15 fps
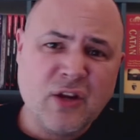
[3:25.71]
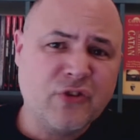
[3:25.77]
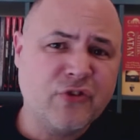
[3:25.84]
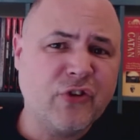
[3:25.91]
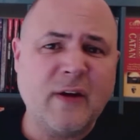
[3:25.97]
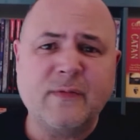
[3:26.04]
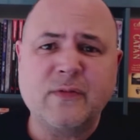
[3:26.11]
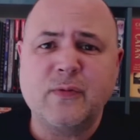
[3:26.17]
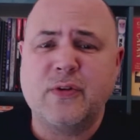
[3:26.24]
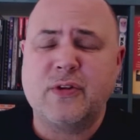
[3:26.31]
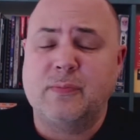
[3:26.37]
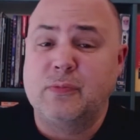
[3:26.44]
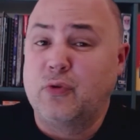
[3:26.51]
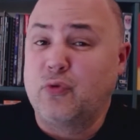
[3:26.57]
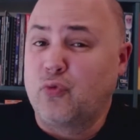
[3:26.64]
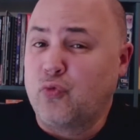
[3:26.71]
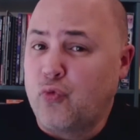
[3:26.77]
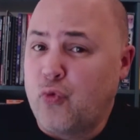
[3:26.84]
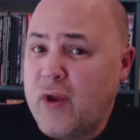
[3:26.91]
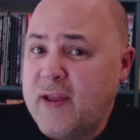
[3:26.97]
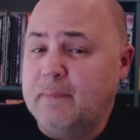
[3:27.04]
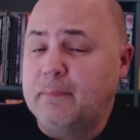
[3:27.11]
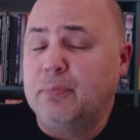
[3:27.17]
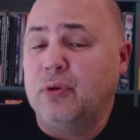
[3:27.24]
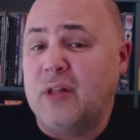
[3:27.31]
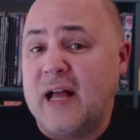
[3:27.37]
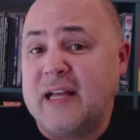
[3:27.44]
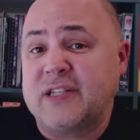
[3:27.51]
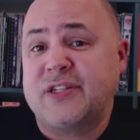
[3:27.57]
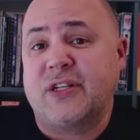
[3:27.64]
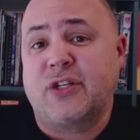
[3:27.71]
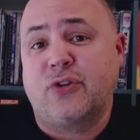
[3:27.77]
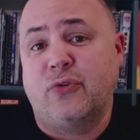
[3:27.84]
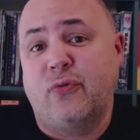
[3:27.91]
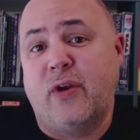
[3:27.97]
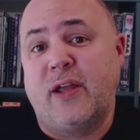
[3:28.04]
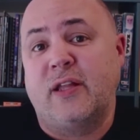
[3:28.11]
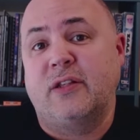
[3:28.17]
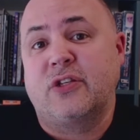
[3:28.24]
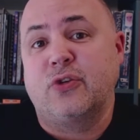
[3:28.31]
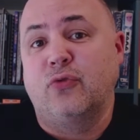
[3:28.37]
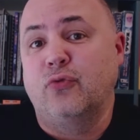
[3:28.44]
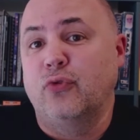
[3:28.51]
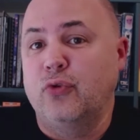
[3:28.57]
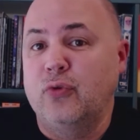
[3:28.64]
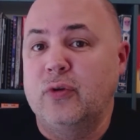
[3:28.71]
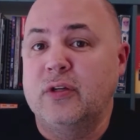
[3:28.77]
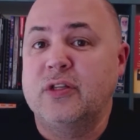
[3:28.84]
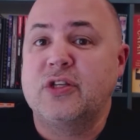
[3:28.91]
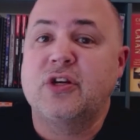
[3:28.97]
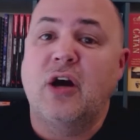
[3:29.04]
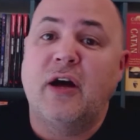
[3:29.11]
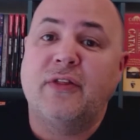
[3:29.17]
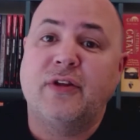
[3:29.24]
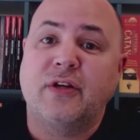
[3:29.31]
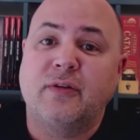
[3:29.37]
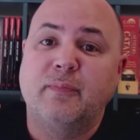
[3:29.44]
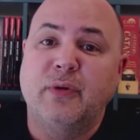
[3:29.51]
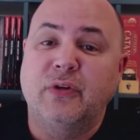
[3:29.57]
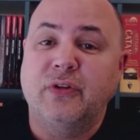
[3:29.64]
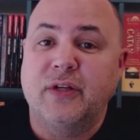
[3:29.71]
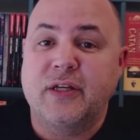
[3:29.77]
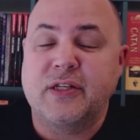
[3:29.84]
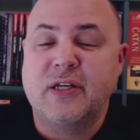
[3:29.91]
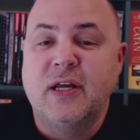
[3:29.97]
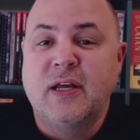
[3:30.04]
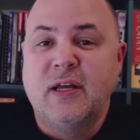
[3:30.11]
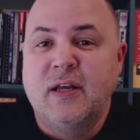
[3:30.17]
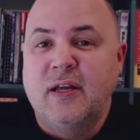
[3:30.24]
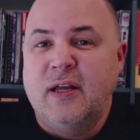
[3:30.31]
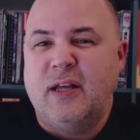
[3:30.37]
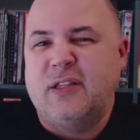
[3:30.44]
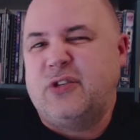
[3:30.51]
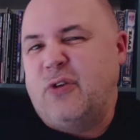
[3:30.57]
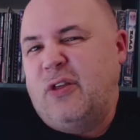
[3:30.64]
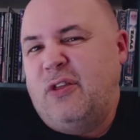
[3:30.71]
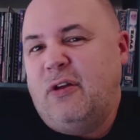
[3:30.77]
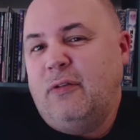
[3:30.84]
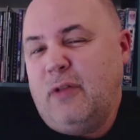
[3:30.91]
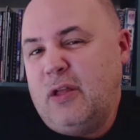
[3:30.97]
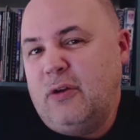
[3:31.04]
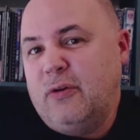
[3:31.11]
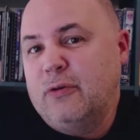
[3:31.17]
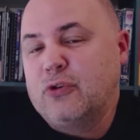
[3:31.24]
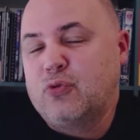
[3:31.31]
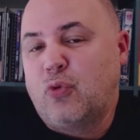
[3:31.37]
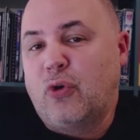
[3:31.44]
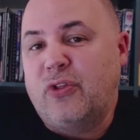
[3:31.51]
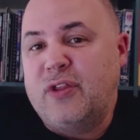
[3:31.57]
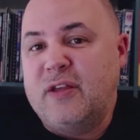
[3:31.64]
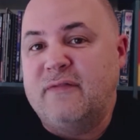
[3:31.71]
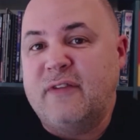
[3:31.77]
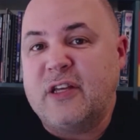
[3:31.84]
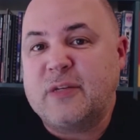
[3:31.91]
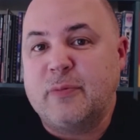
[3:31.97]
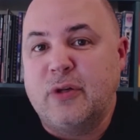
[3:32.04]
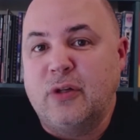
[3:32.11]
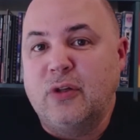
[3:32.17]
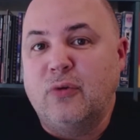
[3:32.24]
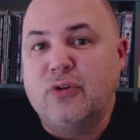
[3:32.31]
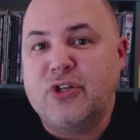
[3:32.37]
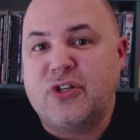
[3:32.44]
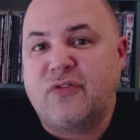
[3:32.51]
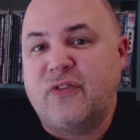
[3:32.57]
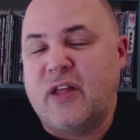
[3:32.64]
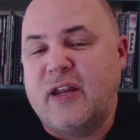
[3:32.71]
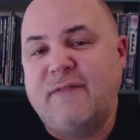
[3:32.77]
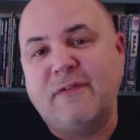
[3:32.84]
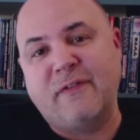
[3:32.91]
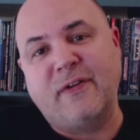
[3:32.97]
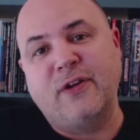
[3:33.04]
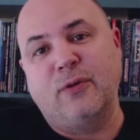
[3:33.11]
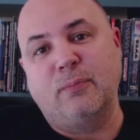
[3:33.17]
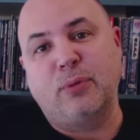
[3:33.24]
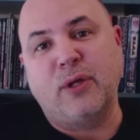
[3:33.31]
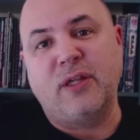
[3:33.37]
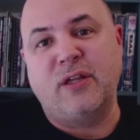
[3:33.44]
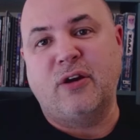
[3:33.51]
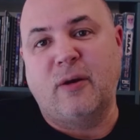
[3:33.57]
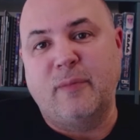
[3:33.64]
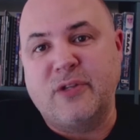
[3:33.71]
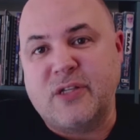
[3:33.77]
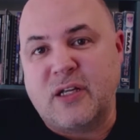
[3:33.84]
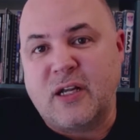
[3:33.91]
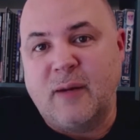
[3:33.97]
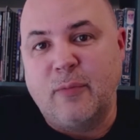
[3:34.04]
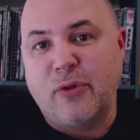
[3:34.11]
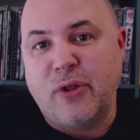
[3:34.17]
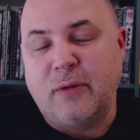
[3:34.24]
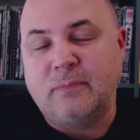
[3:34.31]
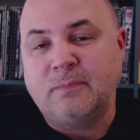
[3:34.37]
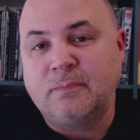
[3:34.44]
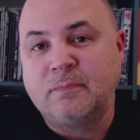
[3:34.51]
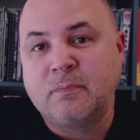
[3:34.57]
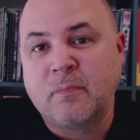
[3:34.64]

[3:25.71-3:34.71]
And this also comes with some great plastic terrain, so ruins, Gothic buildings. And so I thought, it was worth the investment alone just for that, even if I don't play the armies that come with it.